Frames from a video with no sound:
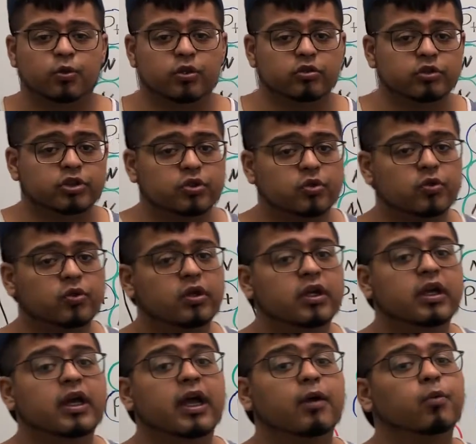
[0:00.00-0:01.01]
or neutral,
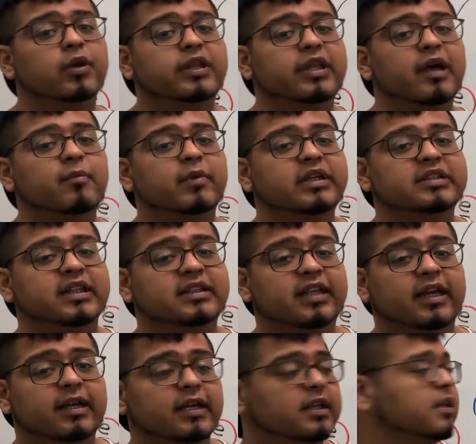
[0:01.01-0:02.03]
and what that means is that
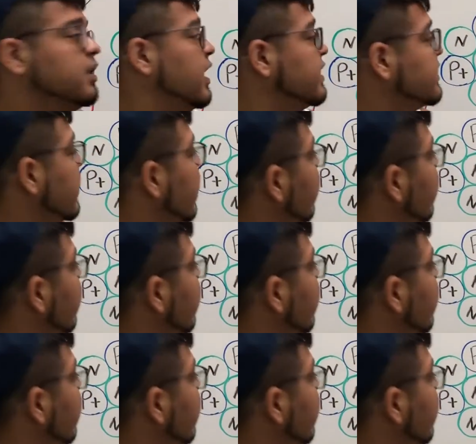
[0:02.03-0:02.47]
they like to